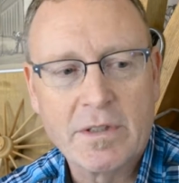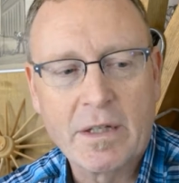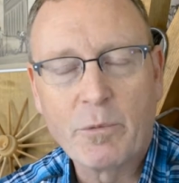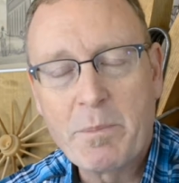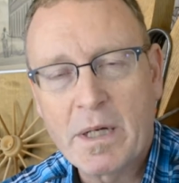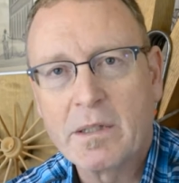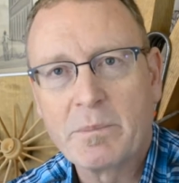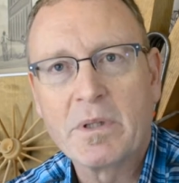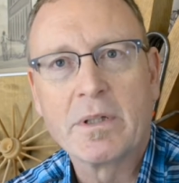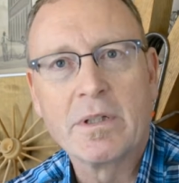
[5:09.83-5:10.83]
And then we bought the
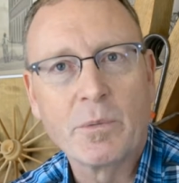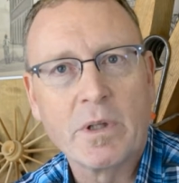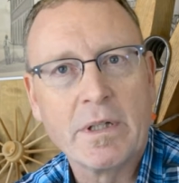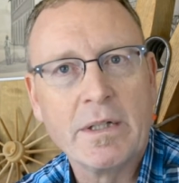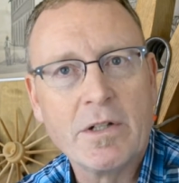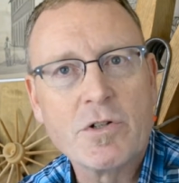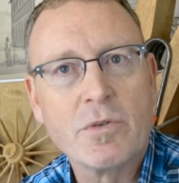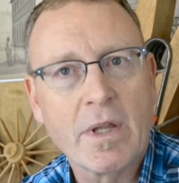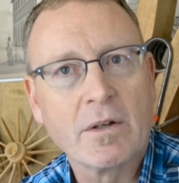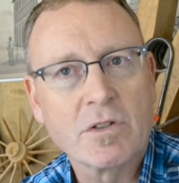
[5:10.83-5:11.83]
building that we're in in
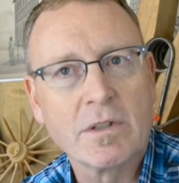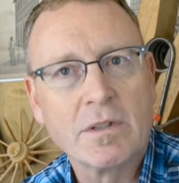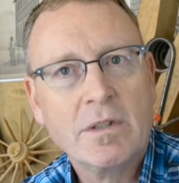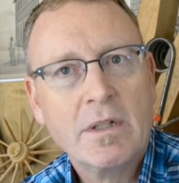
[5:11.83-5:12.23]
2000